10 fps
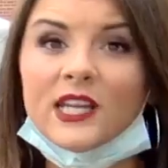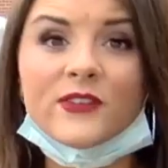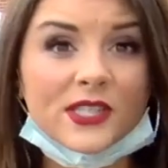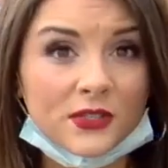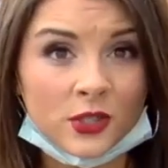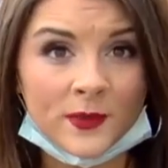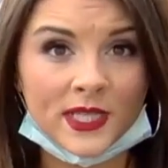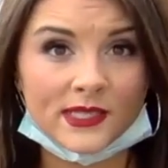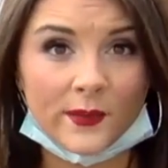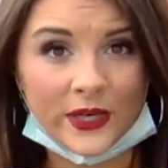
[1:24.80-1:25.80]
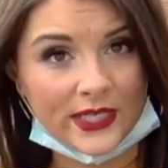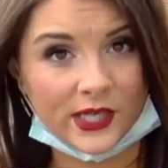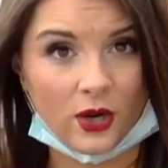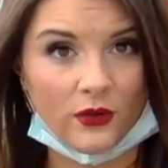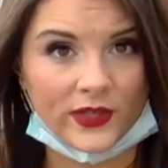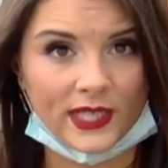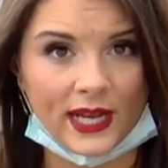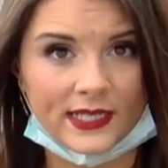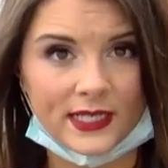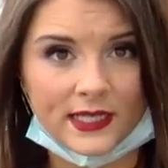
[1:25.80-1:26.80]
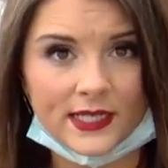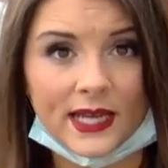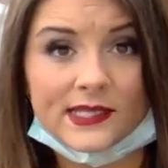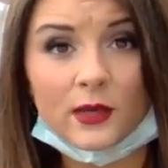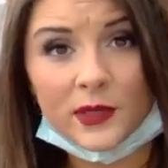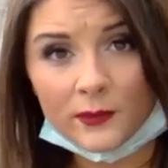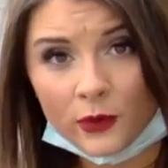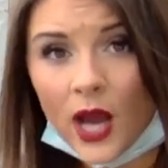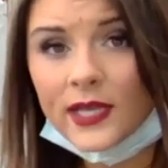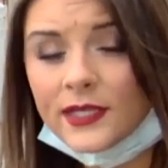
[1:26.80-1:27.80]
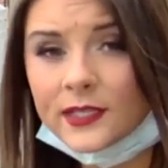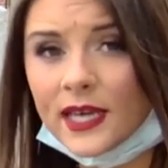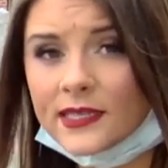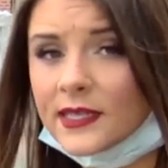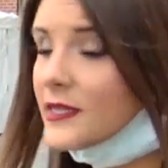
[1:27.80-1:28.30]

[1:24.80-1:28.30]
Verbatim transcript: if it's determined that someone needs a COVID-19 test, they'll be brought into testing